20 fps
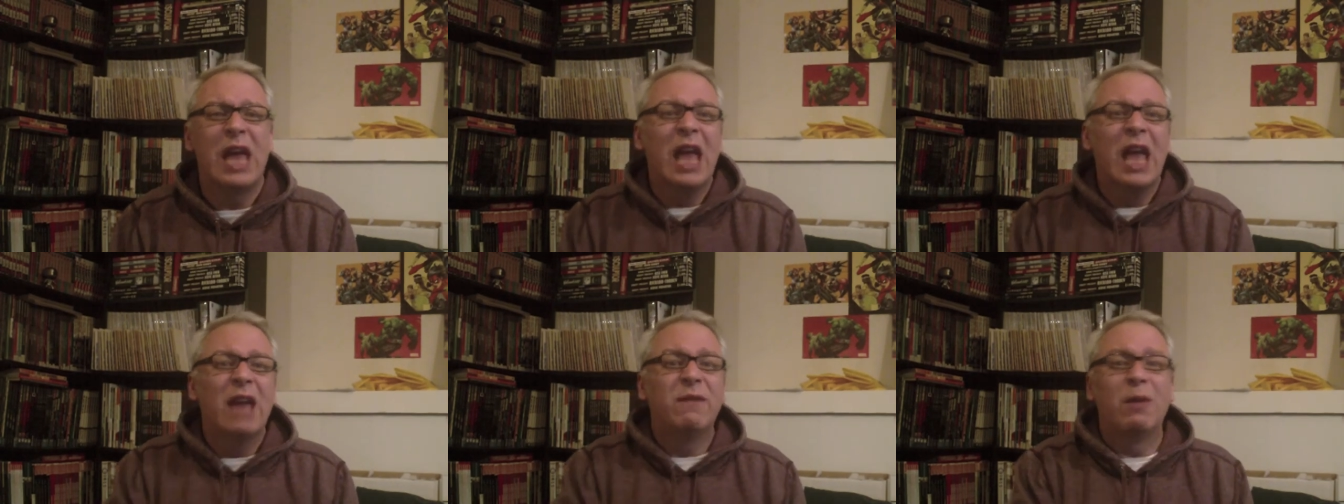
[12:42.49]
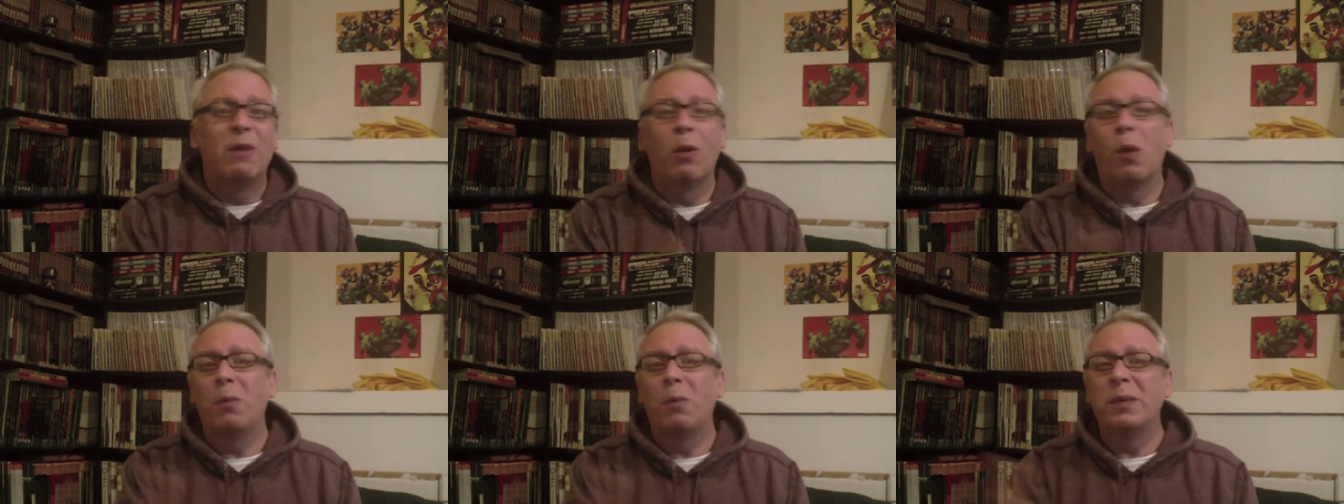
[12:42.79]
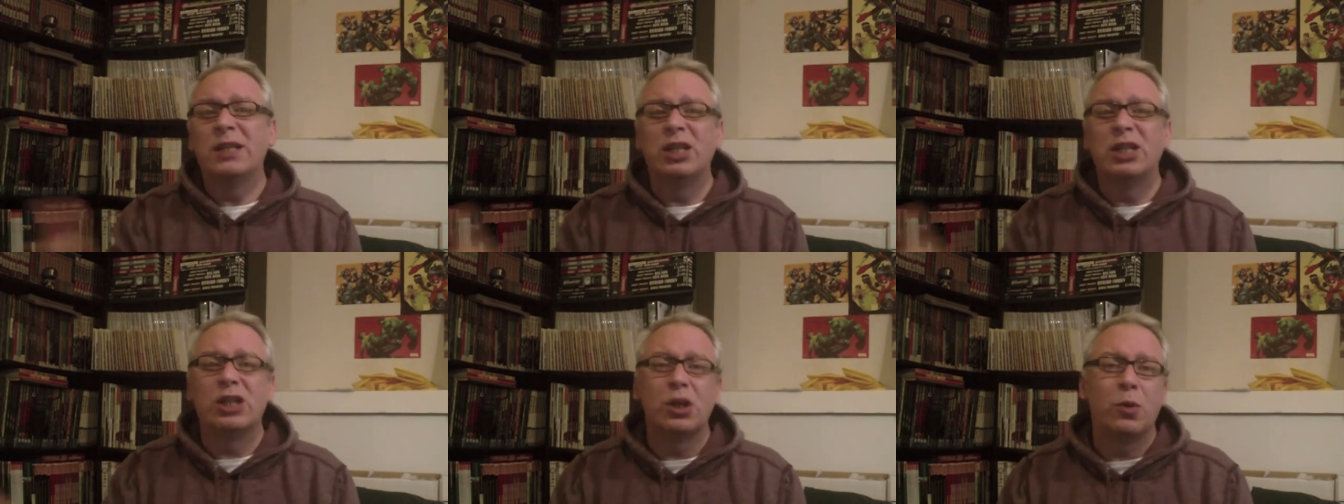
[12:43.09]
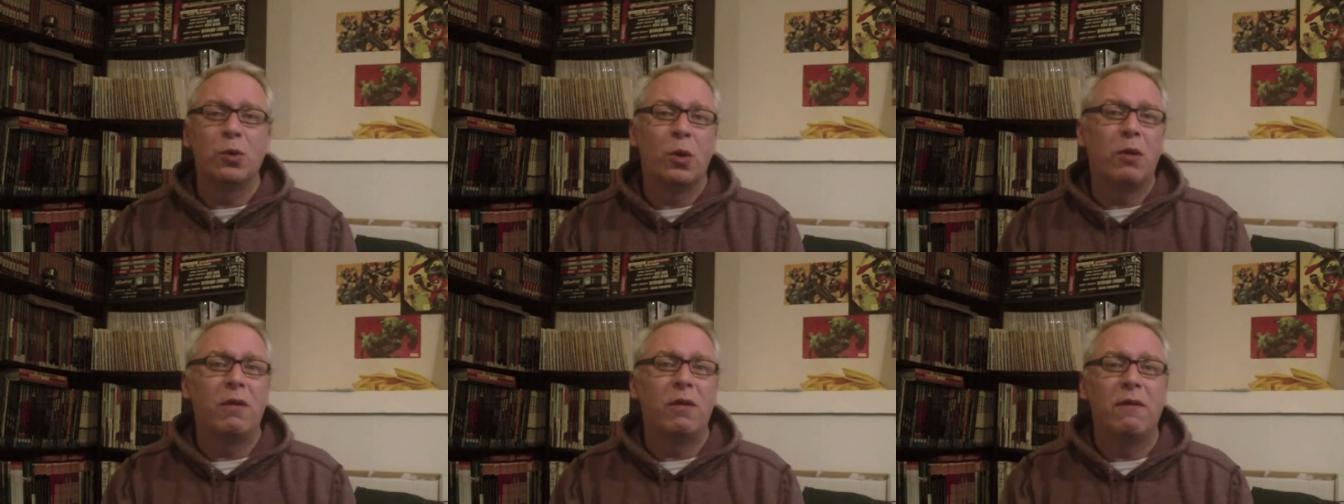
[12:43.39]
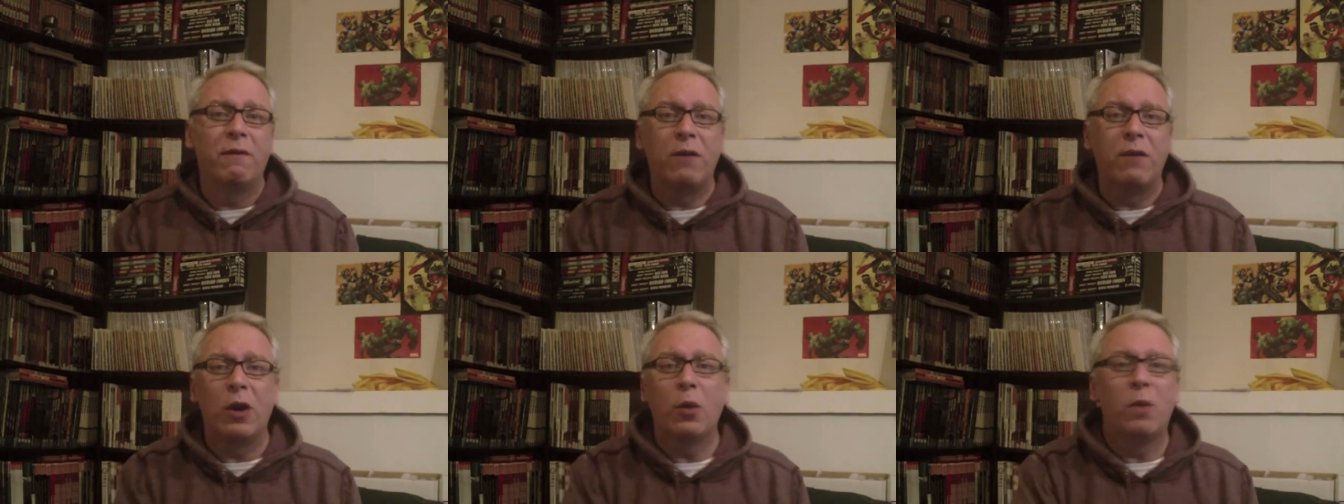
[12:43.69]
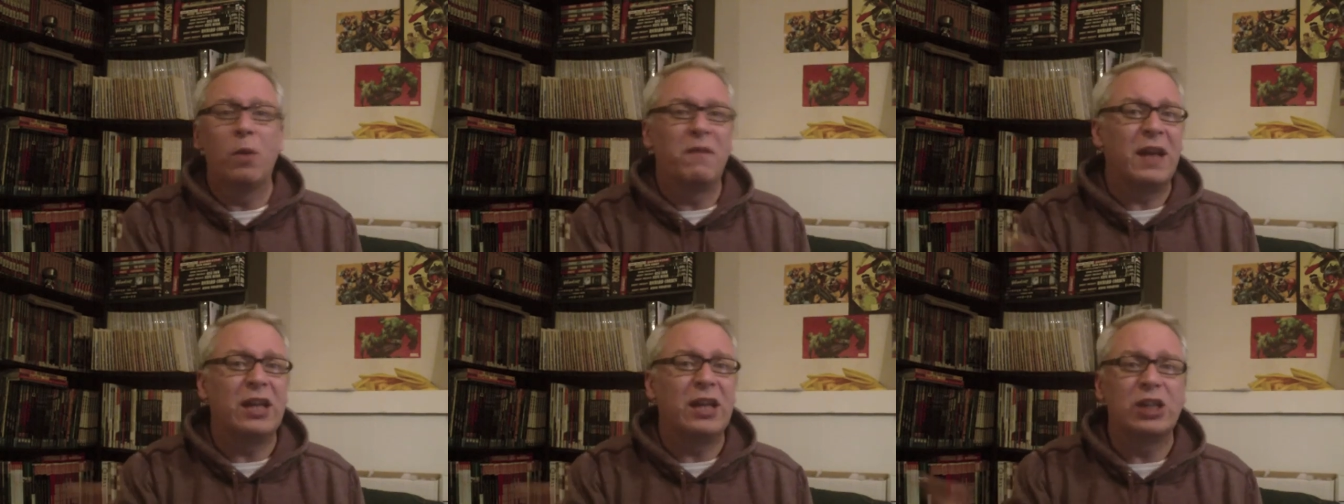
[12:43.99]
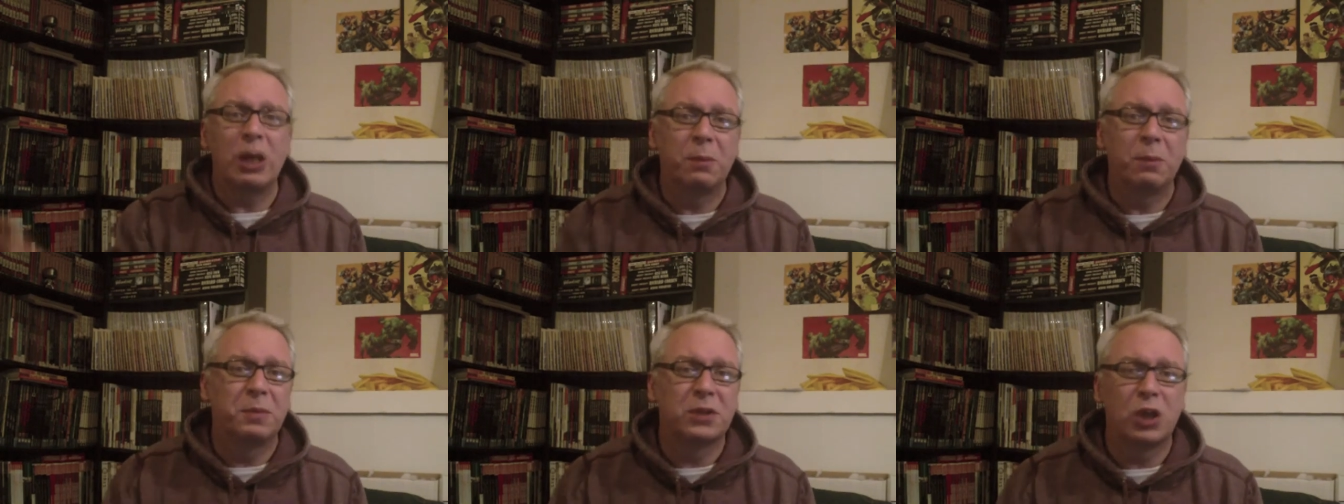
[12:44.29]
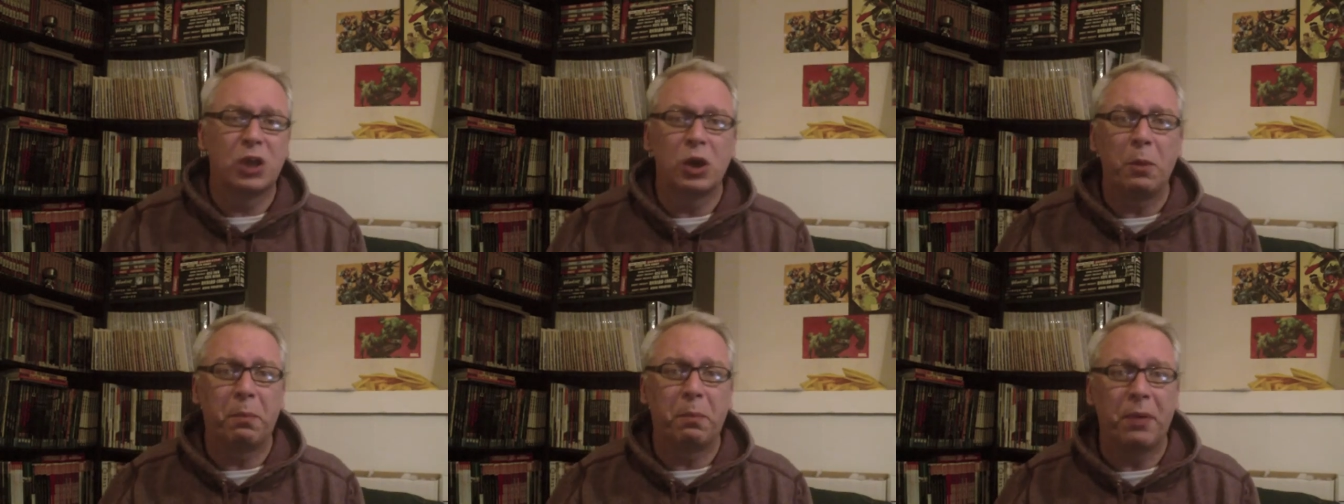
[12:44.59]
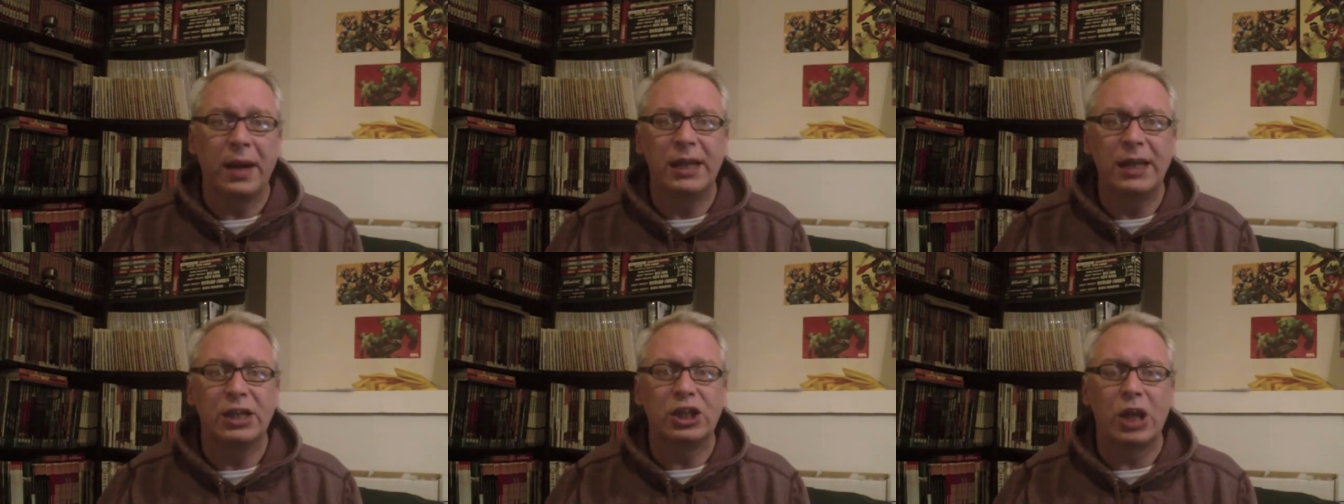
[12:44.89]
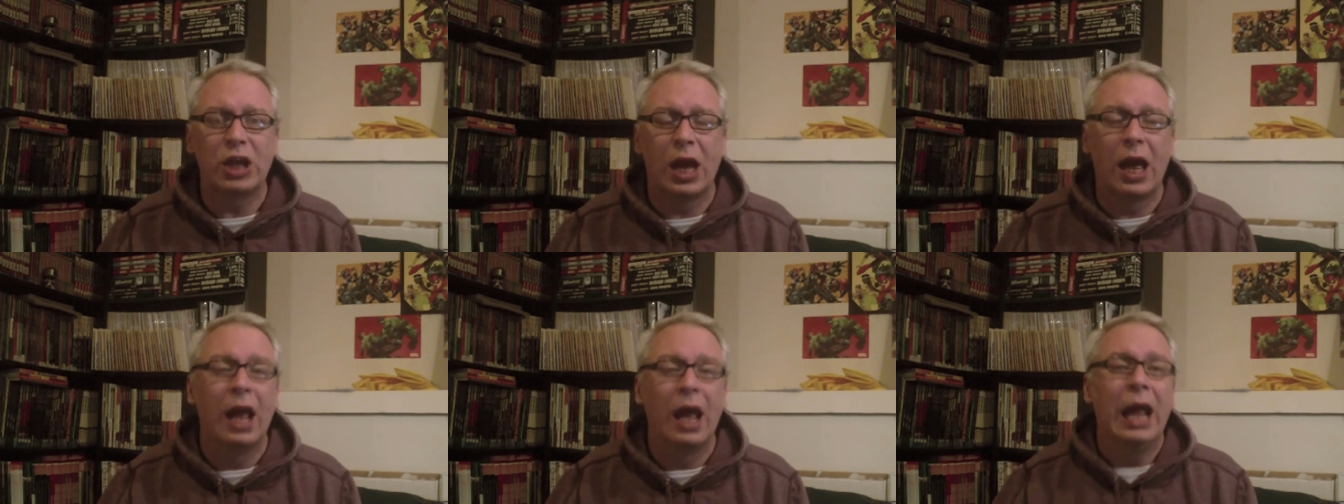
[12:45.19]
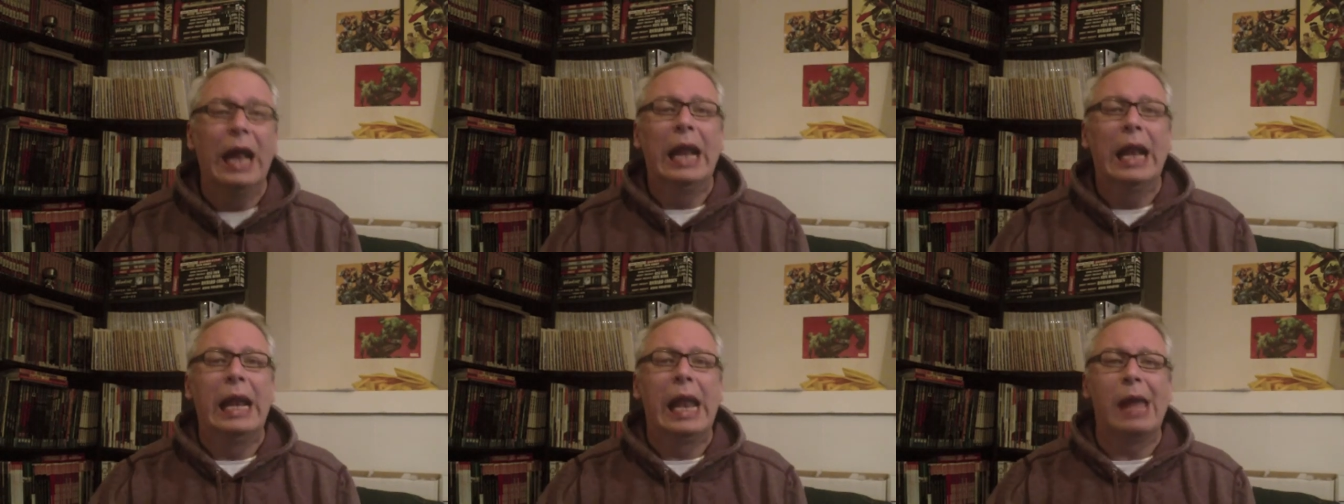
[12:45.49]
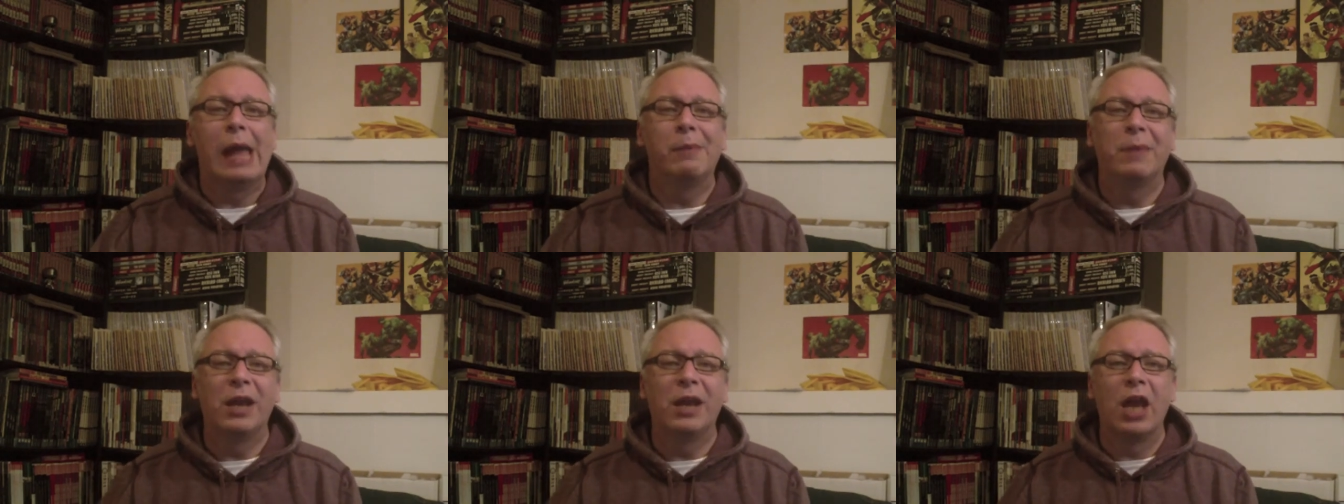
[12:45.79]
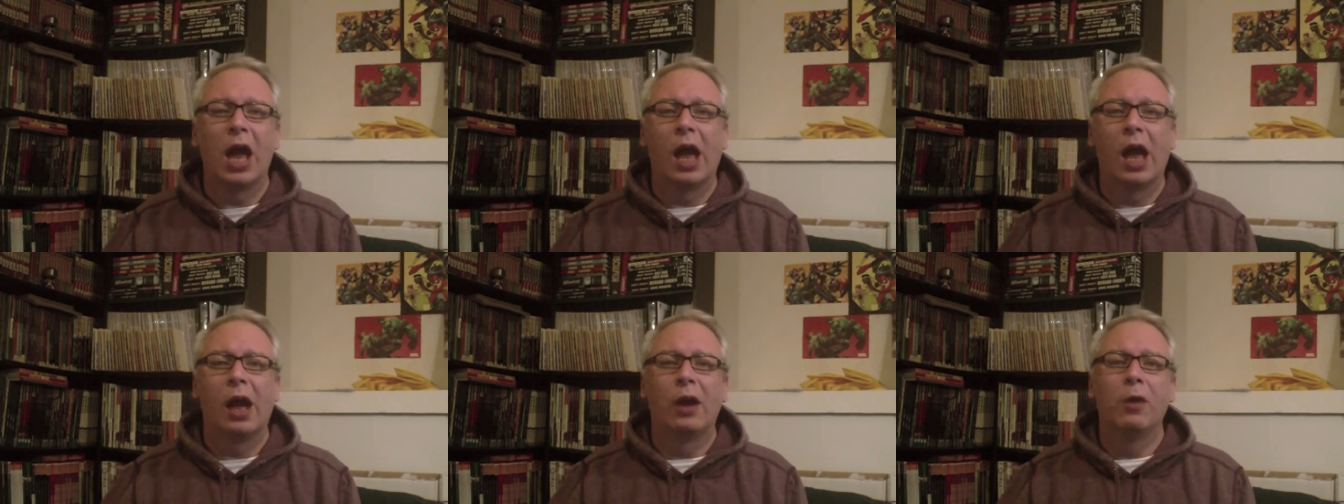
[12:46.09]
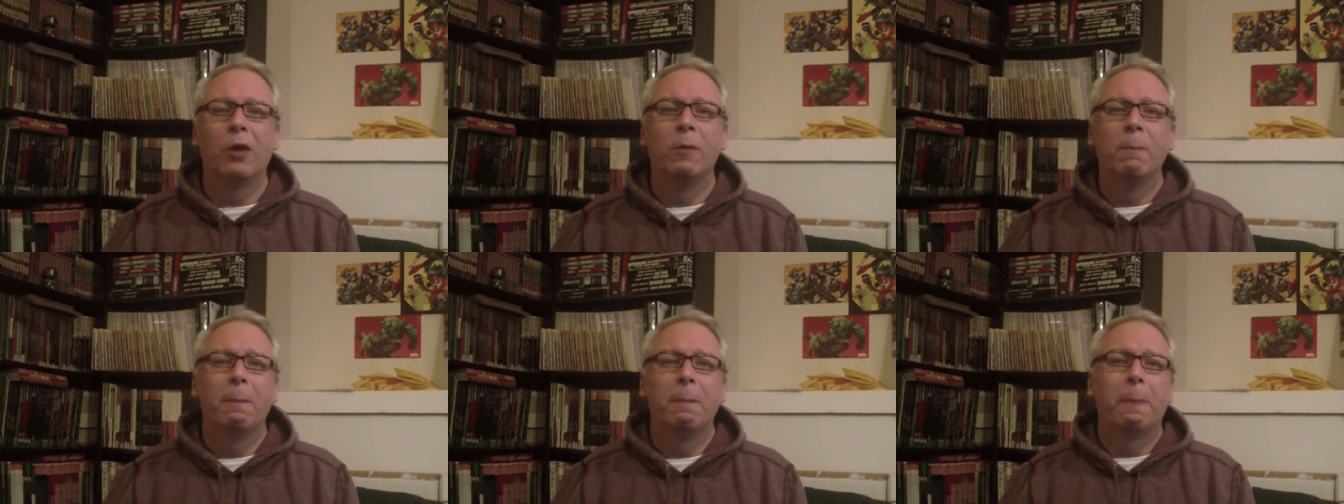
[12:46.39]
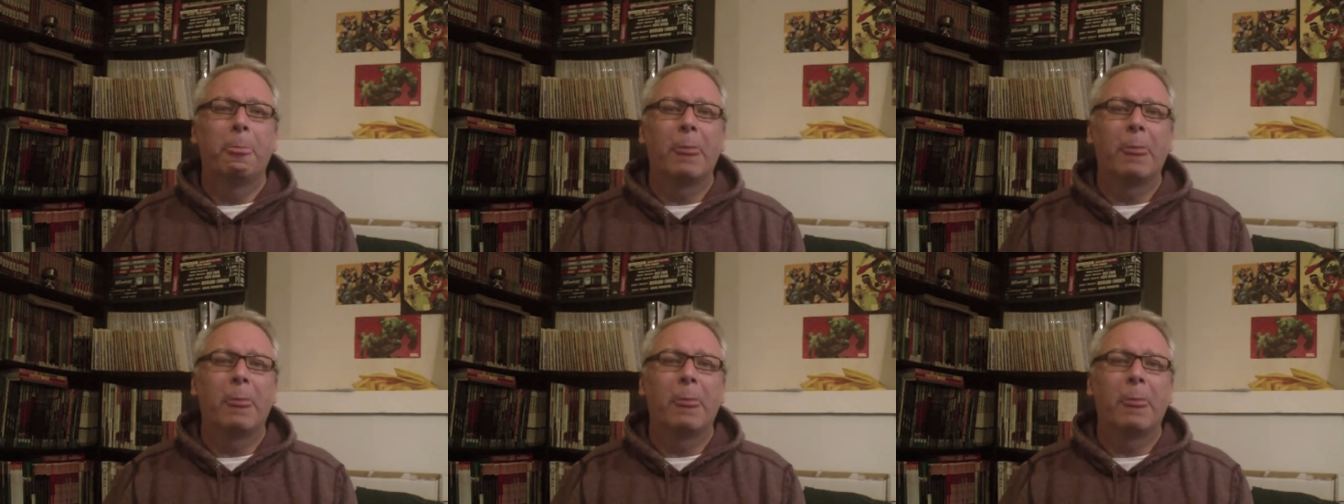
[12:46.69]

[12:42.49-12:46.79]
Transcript: if you want me to do a review of each episode of Preacher, let me know.